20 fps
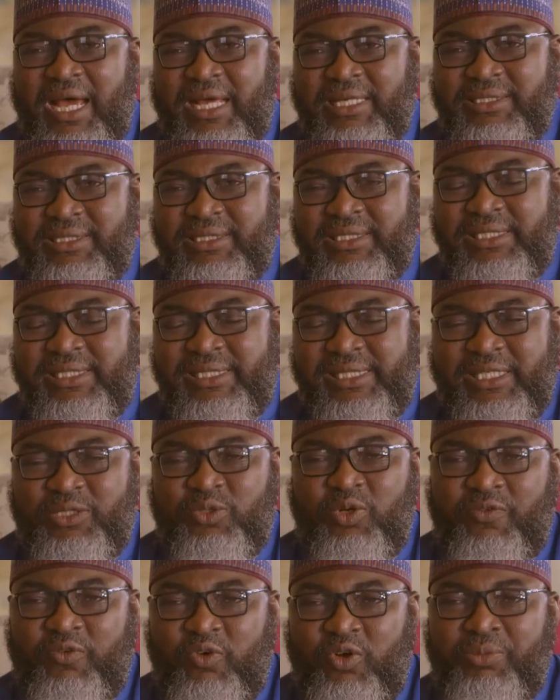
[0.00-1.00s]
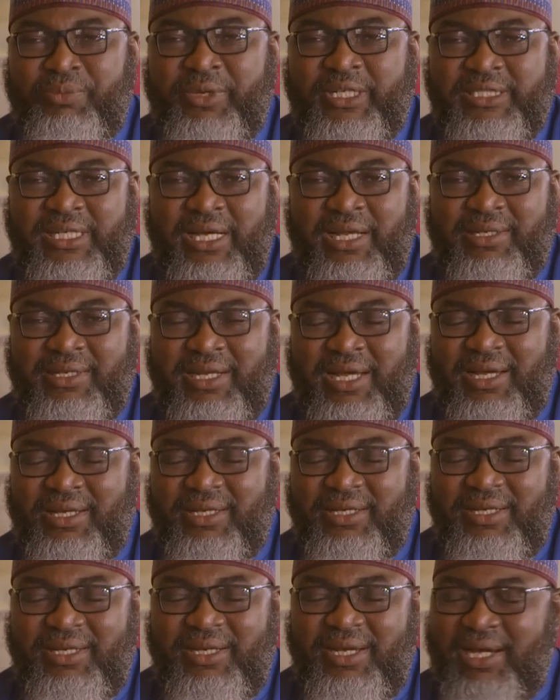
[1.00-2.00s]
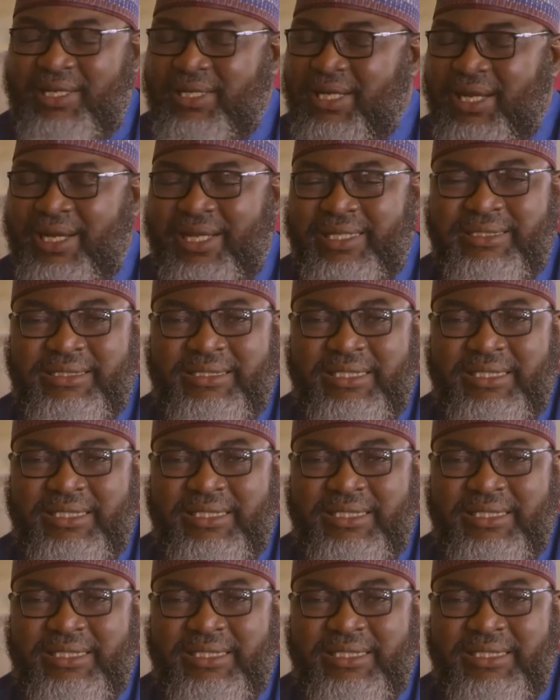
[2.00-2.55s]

as the creator of Almighty Allah. And Allah